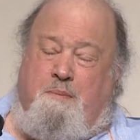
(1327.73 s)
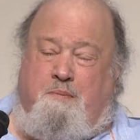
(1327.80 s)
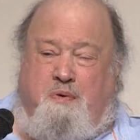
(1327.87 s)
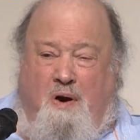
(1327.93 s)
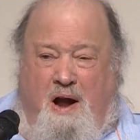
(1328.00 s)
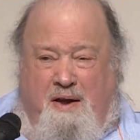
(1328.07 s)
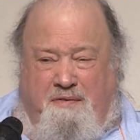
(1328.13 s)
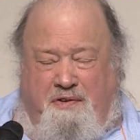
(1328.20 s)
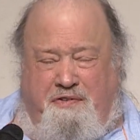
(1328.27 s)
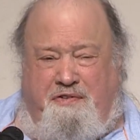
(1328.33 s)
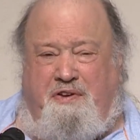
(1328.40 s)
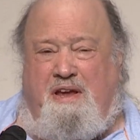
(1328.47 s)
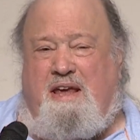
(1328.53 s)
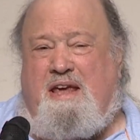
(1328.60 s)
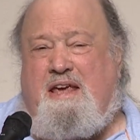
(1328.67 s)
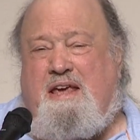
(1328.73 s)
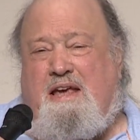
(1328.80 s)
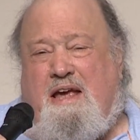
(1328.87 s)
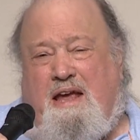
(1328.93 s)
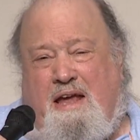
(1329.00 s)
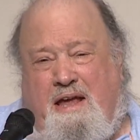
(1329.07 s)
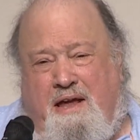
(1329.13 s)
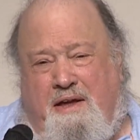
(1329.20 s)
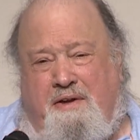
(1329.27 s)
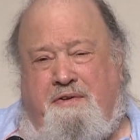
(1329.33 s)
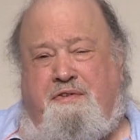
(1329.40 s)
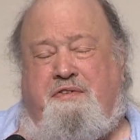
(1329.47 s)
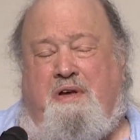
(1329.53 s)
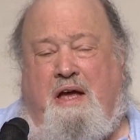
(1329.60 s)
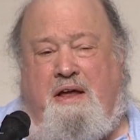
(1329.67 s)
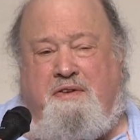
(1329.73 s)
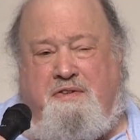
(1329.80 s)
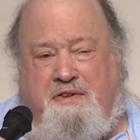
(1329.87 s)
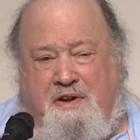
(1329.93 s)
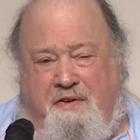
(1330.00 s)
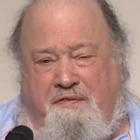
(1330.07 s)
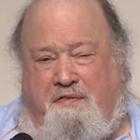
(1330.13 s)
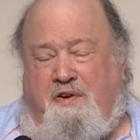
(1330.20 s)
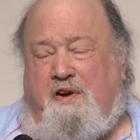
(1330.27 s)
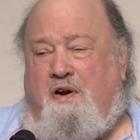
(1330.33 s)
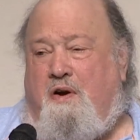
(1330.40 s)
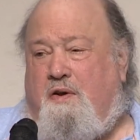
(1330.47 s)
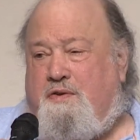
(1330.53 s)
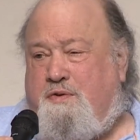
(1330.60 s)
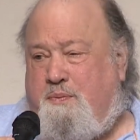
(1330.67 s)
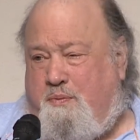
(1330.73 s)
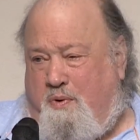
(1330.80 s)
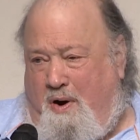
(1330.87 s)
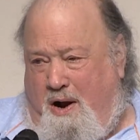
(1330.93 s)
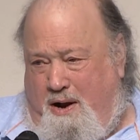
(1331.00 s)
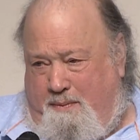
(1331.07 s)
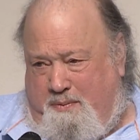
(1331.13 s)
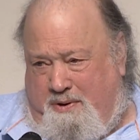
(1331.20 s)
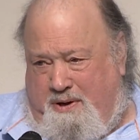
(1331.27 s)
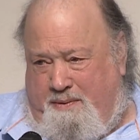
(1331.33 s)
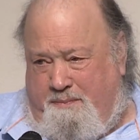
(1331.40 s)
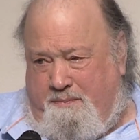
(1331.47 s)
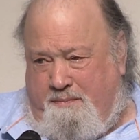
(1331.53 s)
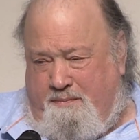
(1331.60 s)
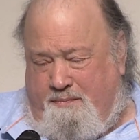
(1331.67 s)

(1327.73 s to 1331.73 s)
privacy is a difficult problem.